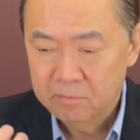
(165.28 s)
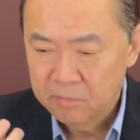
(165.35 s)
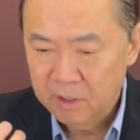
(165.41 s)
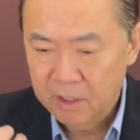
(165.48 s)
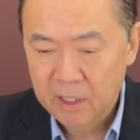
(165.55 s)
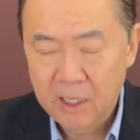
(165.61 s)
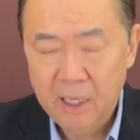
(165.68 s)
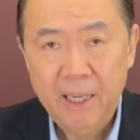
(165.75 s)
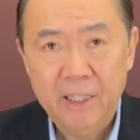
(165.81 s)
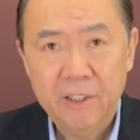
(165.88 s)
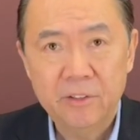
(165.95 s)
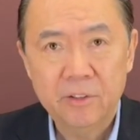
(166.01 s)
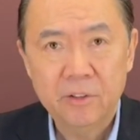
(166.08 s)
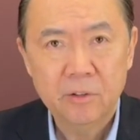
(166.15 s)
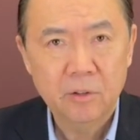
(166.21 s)

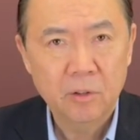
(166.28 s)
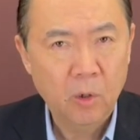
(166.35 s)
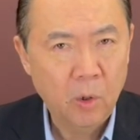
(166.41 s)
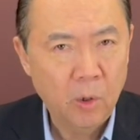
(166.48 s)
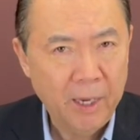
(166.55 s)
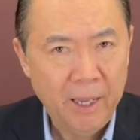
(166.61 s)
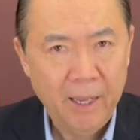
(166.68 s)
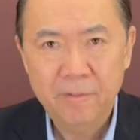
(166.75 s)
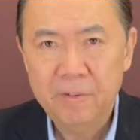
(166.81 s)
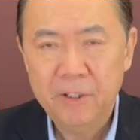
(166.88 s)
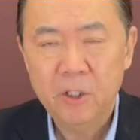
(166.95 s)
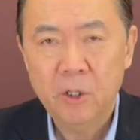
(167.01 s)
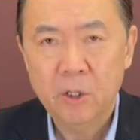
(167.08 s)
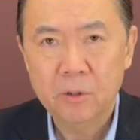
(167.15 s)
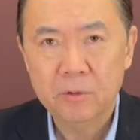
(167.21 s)
light or heavy
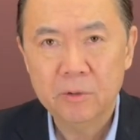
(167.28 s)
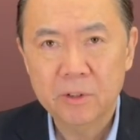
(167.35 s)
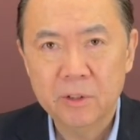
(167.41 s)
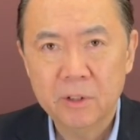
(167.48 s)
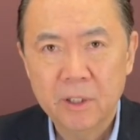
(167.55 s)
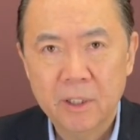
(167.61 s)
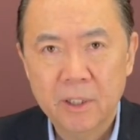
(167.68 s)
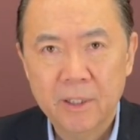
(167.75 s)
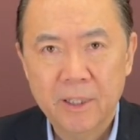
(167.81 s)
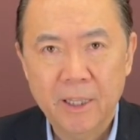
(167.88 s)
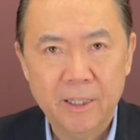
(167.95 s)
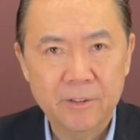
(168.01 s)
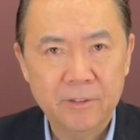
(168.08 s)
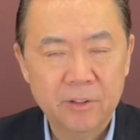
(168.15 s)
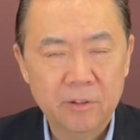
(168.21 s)
notes
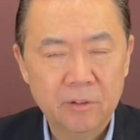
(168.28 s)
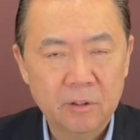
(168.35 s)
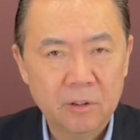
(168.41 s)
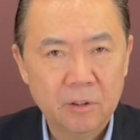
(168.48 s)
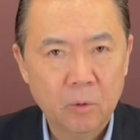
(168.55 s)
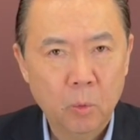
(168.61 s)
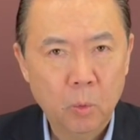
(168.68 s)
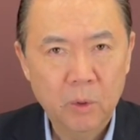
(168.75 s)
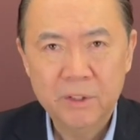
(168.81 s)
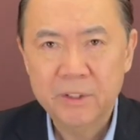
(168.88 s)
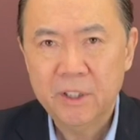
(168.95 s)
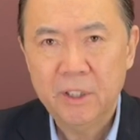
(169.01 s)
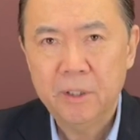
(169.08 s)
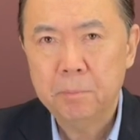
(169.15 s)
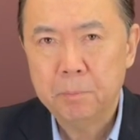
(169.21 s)
that
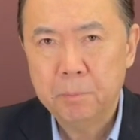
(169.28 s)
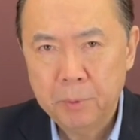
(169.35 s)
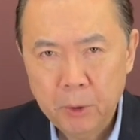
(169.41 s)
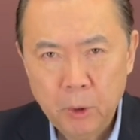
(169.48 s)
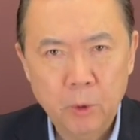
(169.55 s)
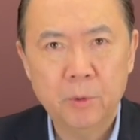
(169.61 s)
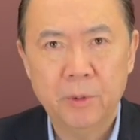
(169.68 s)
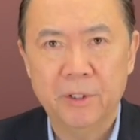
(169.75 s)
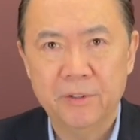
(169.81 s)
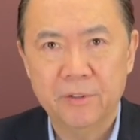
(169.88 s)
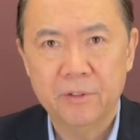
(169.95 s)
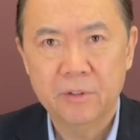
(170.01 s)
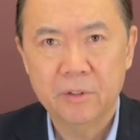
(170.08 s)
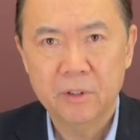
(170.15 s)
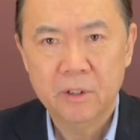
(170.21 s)
whiskey
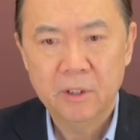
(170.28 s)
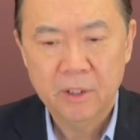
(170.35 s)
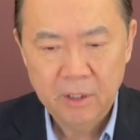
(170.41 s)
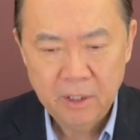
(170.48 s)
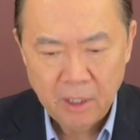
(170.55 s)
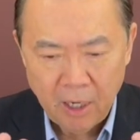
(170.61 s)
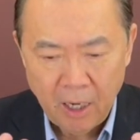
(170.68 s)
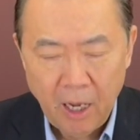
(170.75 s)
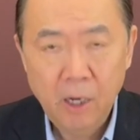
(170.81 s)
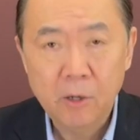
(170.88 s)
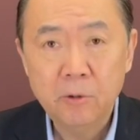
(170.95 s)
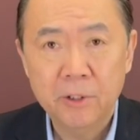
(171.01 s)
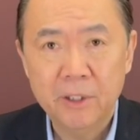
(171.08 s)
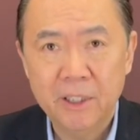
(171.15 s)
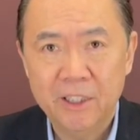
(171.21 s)
purists
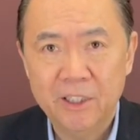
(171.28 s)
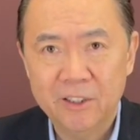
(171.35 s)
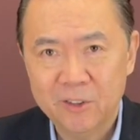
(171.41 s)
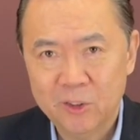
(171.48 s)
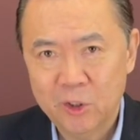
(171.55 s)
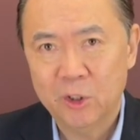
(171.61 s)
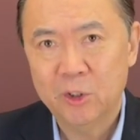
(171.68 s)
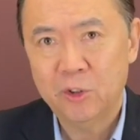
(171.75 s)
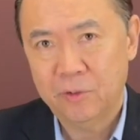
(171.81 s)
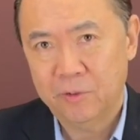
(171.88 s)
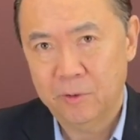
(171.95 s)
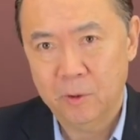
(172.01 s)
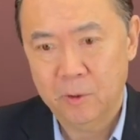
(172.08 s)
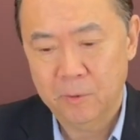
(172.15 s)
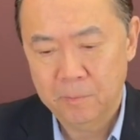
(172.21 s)
hungrily search
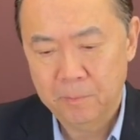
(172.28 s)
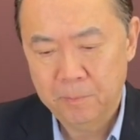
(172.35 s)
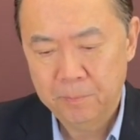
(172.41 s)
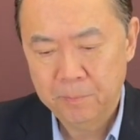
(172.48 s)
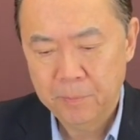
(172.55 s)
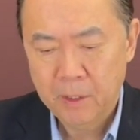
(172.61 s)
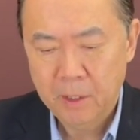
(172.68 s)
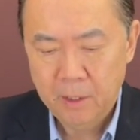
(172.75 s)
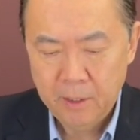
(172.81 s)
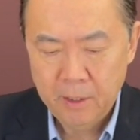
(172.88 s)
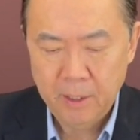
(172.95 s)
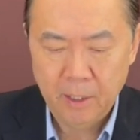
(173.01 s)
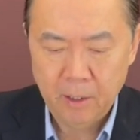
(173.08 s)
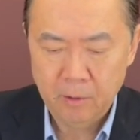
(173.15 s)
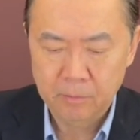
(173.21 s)
for.
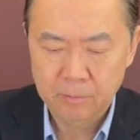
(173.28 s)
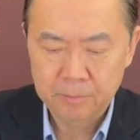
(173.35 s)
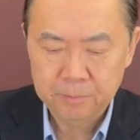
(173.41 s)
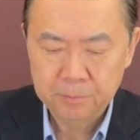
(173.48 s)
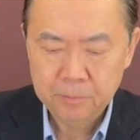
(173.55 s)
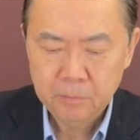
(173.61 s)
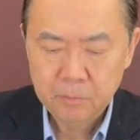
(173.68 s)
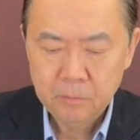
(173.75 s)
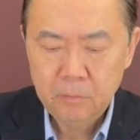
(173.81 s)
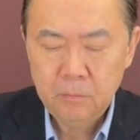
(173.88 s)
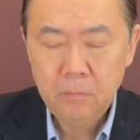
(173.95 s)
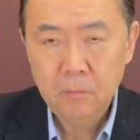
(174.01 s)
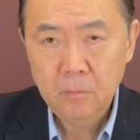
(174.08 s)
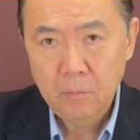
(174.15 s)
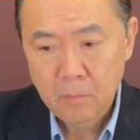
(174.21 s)
Now,
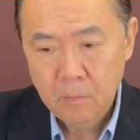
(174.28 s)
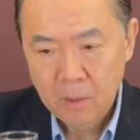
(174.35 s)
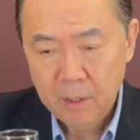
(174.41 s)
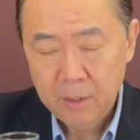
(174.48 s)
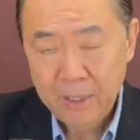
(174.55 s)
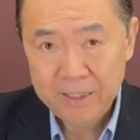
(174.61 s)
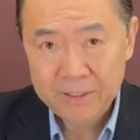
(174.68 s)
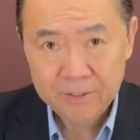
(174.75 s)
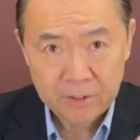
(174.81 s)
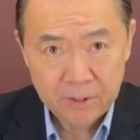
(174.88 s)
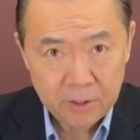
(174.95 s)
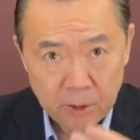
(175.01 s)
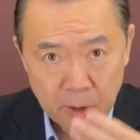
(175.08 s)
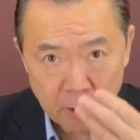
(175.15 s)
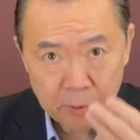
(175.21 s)
that's the
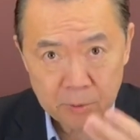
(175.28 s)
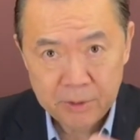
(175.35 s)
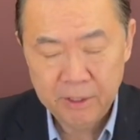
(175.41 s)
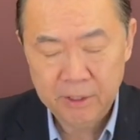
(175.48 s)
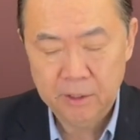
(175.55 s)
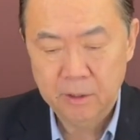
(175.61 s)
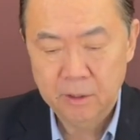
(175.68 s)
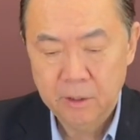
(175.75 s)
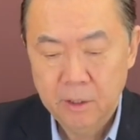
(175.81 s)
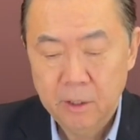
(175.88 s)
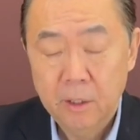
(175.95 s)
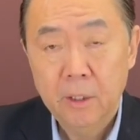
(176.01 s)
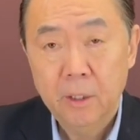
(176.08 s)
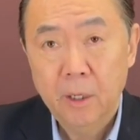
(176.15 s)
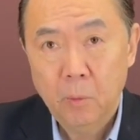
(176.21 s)
nosing.
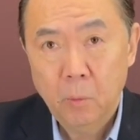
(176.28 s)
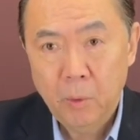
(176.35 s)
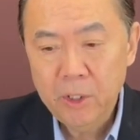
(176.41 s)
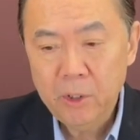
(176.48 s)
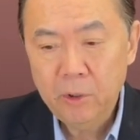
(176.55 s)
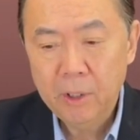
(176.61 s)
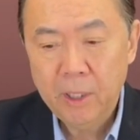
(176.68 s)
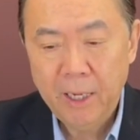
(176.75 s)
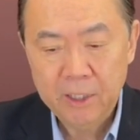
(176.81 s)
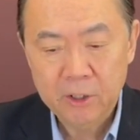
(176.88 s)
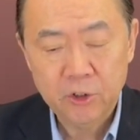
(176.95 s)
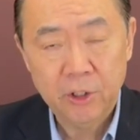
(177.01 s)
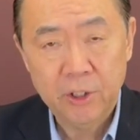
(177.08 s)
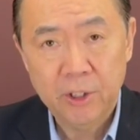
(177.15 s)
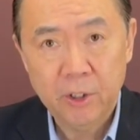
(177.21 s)
Now, when you're
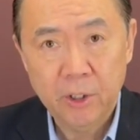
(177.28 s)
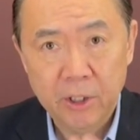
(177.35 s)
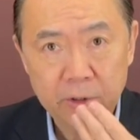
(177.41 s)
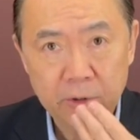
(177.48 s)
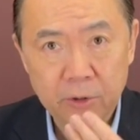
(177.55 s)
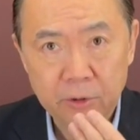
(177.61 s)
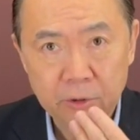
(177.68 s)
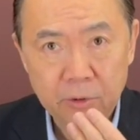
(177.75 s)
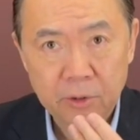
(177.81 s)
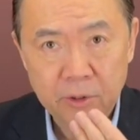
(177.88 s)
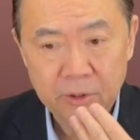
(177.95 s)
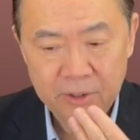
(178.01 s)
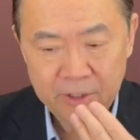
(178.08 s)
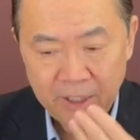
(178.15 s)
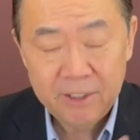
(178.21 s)
actually going to
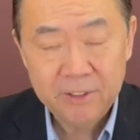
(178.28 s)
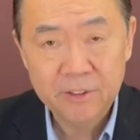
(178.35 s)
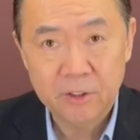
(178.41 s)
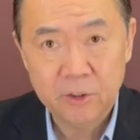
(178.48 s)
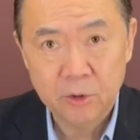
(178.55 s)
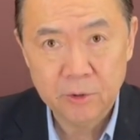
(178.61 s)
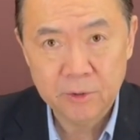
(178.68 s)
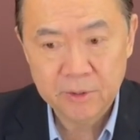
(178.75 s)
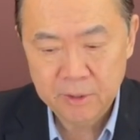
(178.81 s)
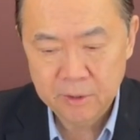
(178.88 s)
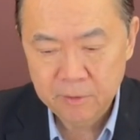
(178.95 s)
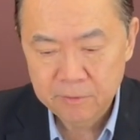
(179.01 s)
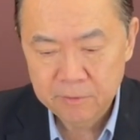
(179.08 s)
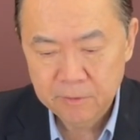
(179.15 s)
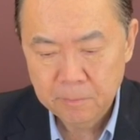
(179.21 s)
taste it yourself,